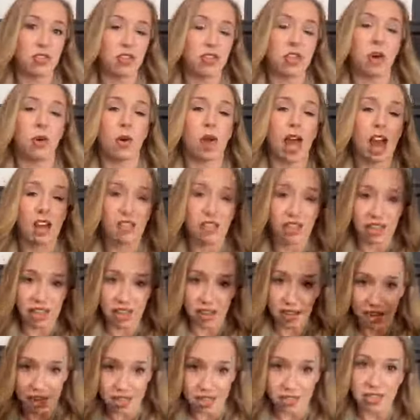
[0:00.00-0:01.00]
So having
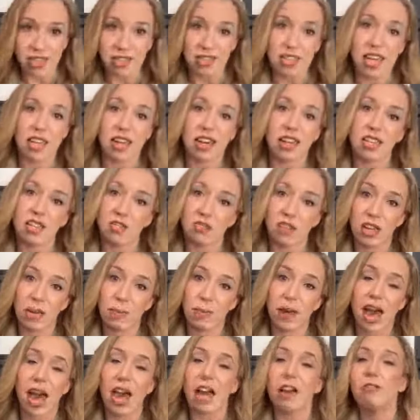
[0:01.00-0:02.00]
that instantaneous
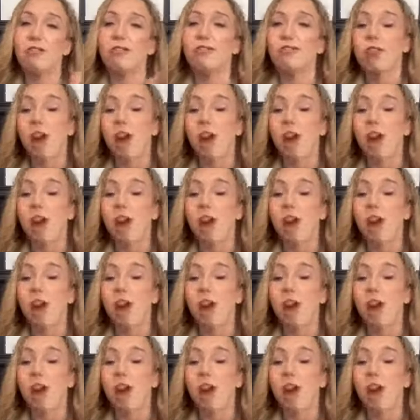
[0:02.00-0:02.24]
feedback